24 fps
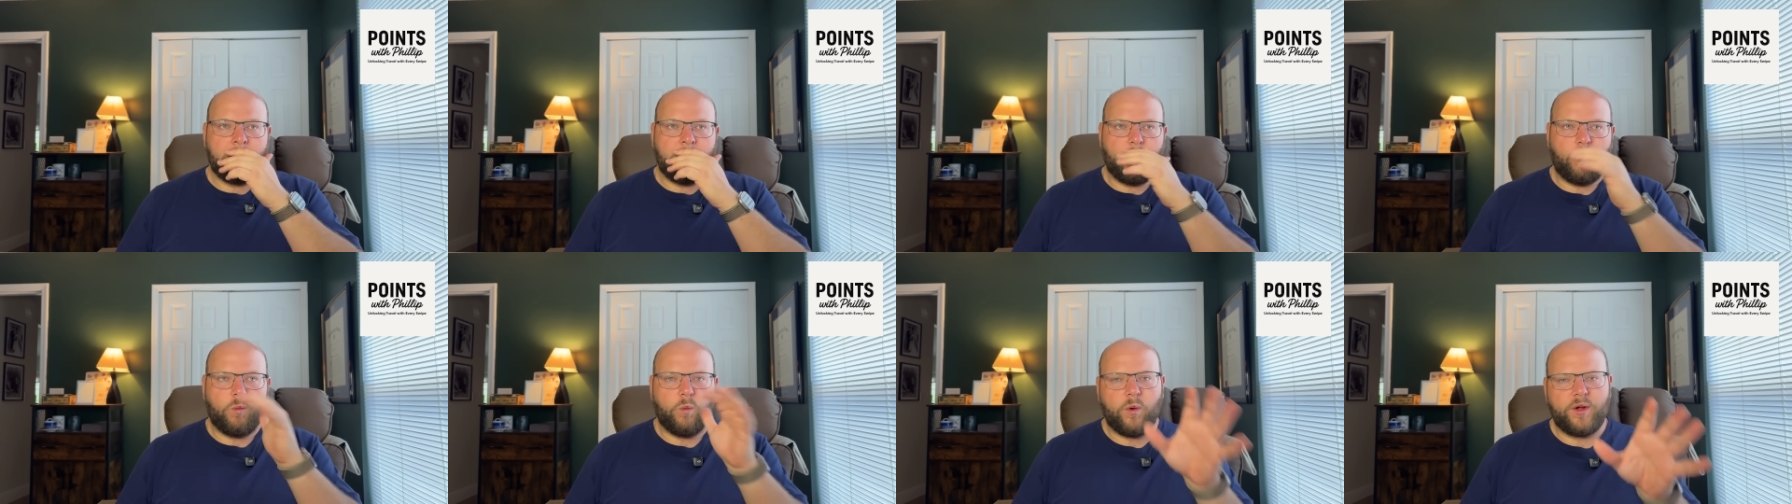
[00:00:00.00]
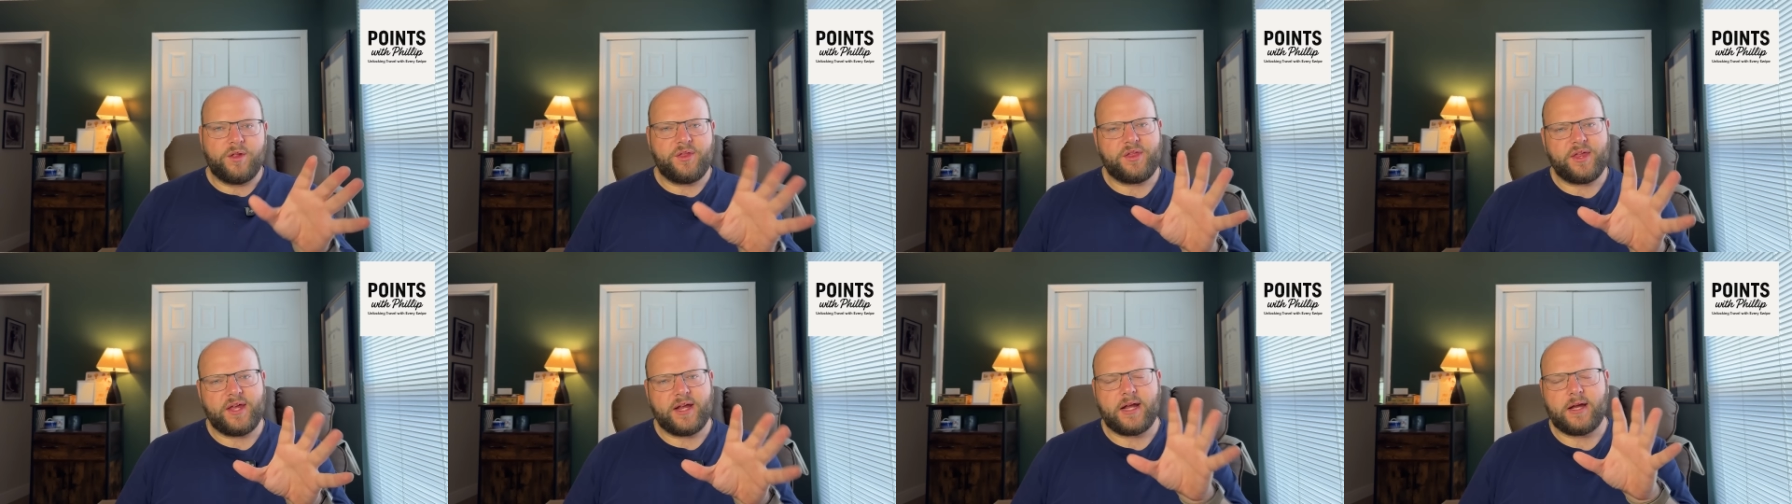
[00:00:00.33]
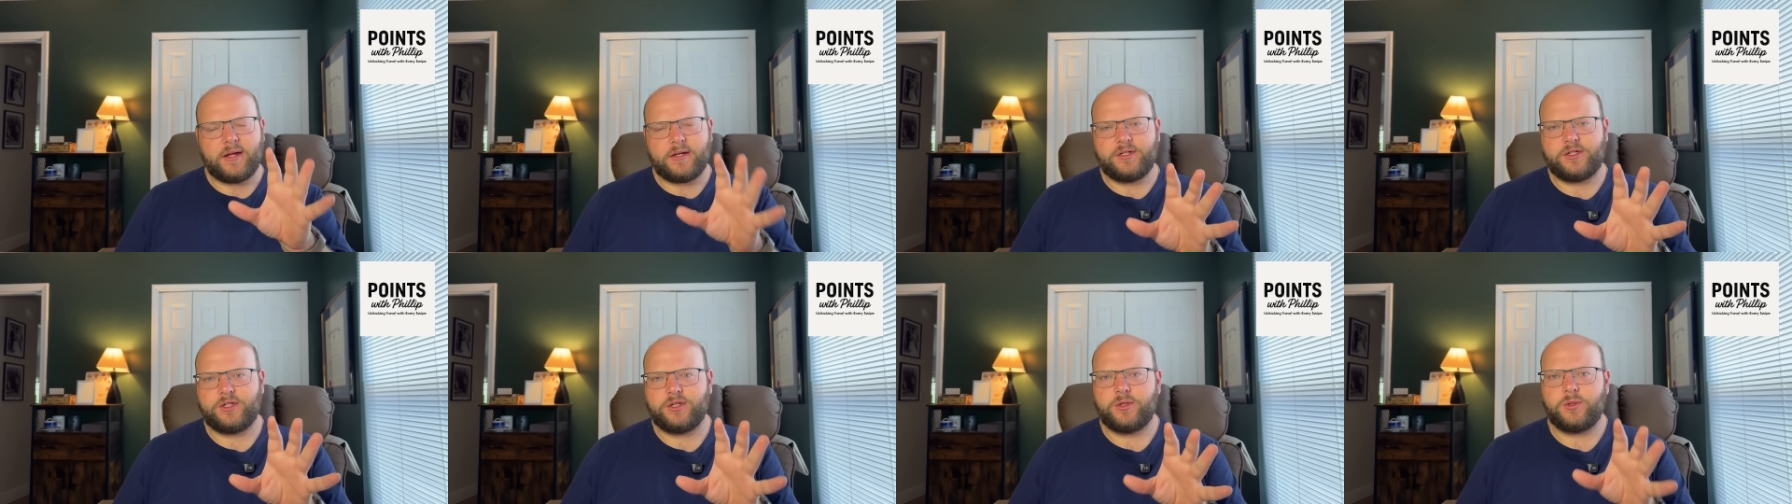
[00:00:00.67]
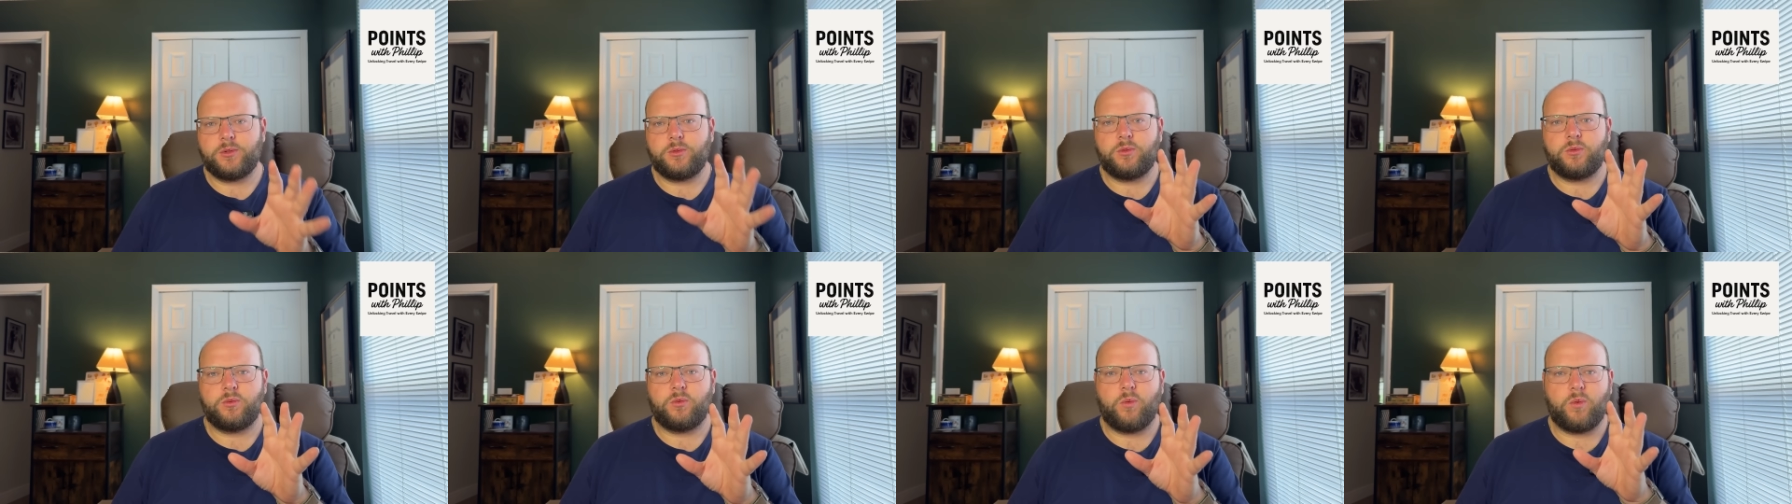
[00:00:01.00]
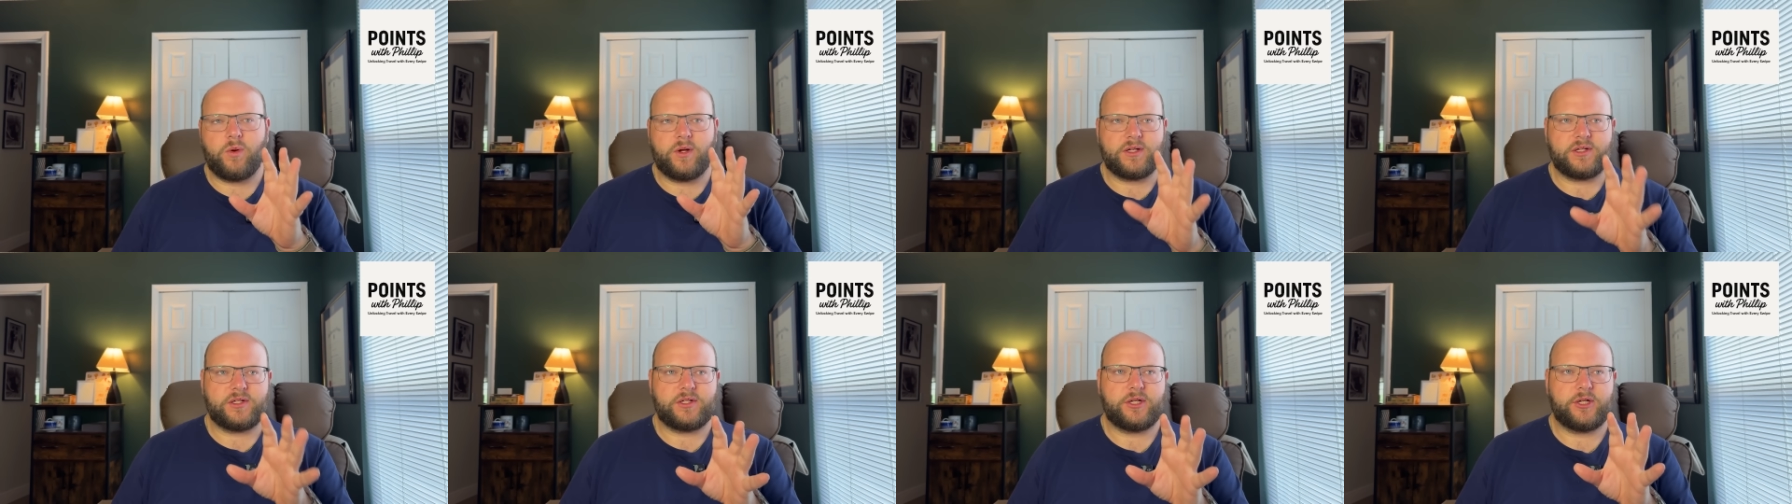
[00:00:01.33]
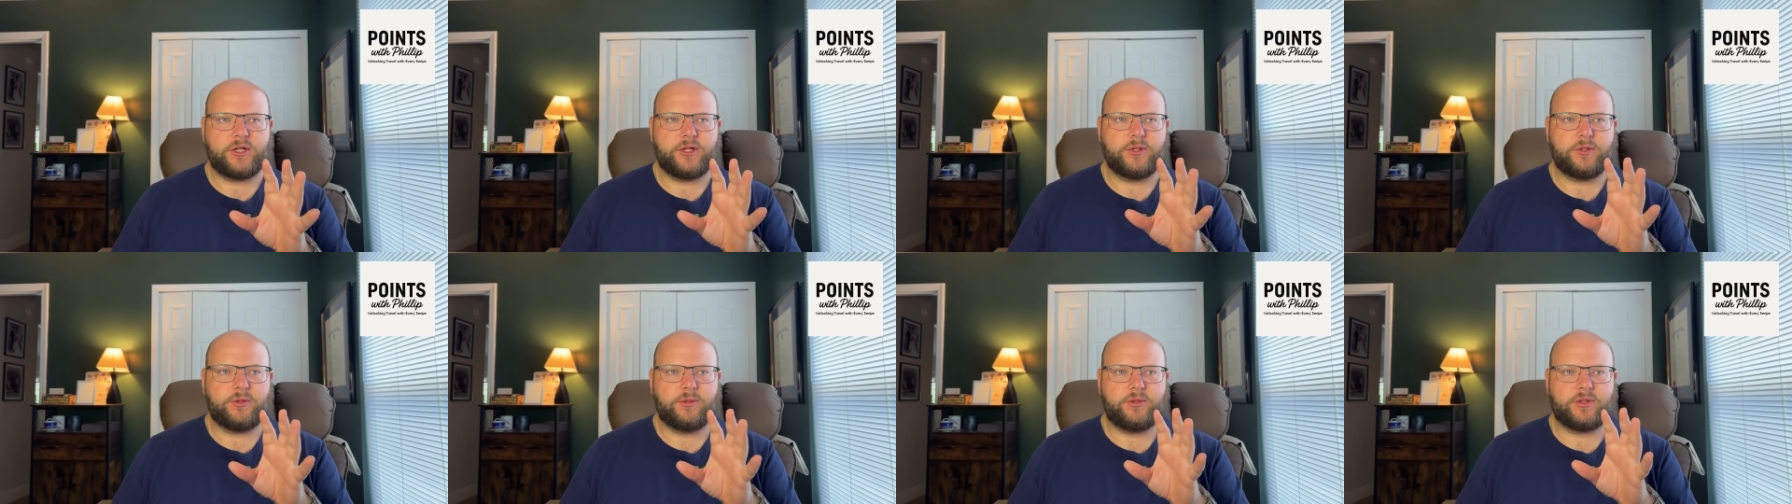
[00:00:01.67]
one thing I do want
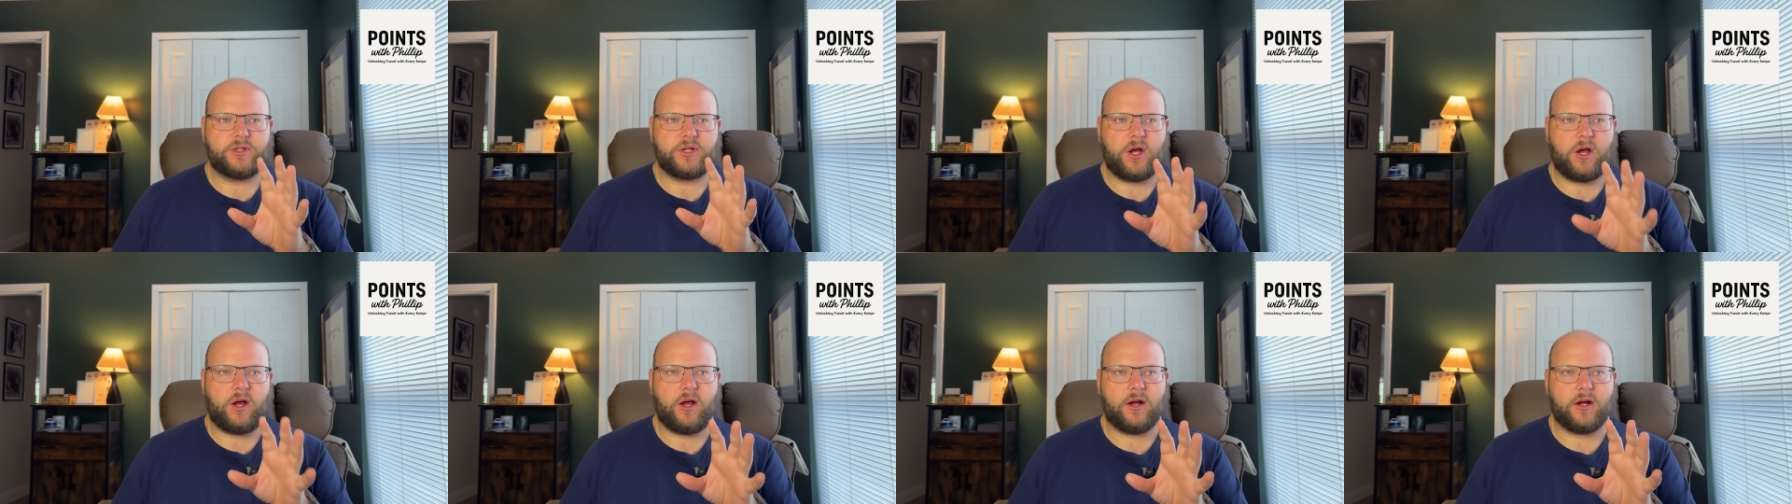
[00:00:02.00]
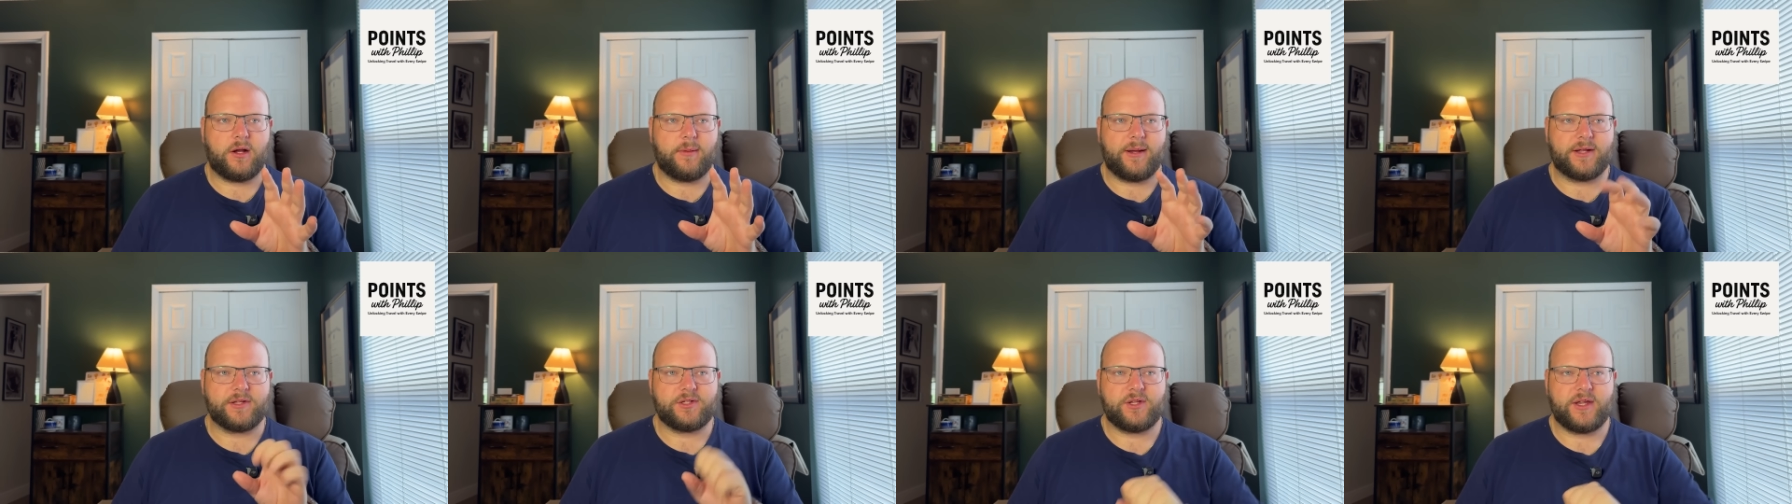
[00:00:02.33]
to talk about,